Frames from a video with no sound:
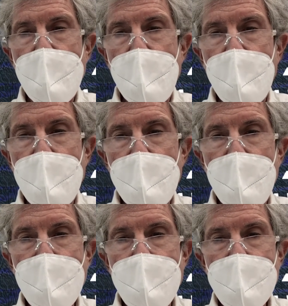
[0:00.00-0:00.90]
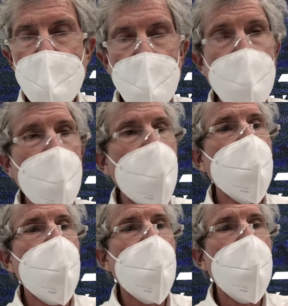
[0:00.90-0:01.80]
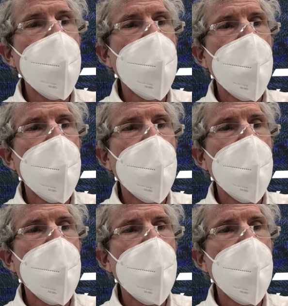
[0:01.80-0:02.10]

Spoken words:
I think 45